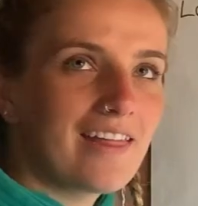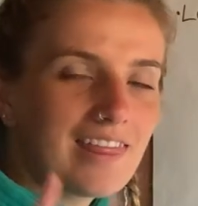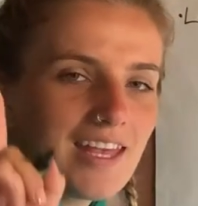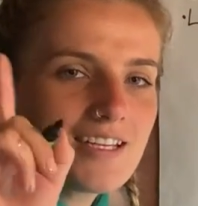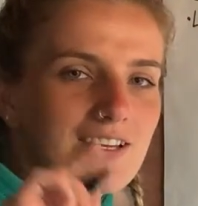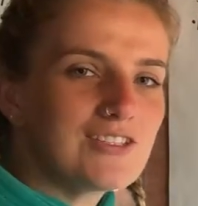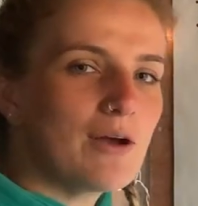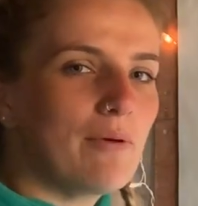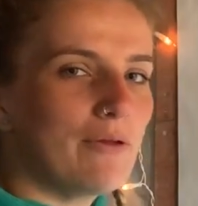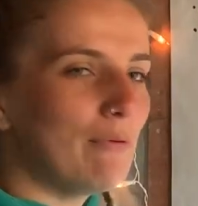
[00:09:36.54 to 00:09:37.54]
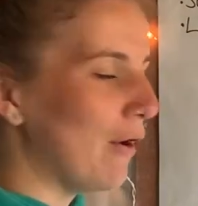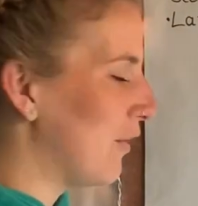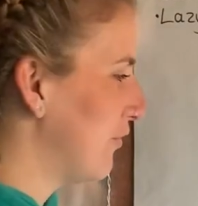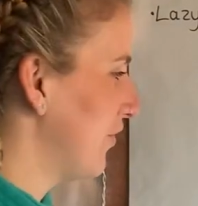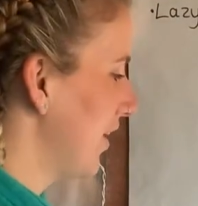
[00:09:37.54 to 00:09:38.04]
I think is on top of the
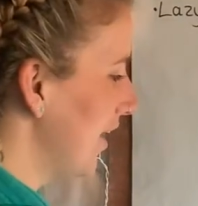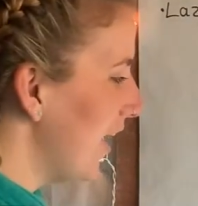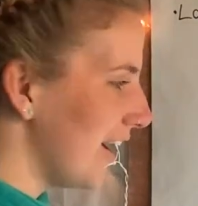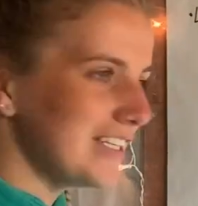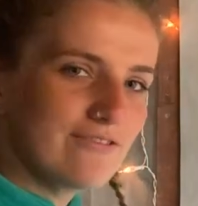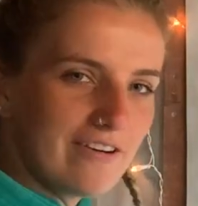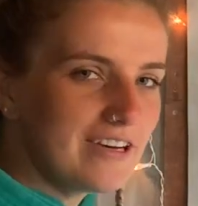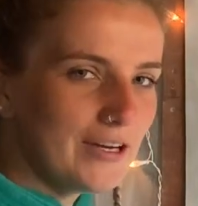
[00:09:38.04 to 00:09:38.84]
roof, and it's very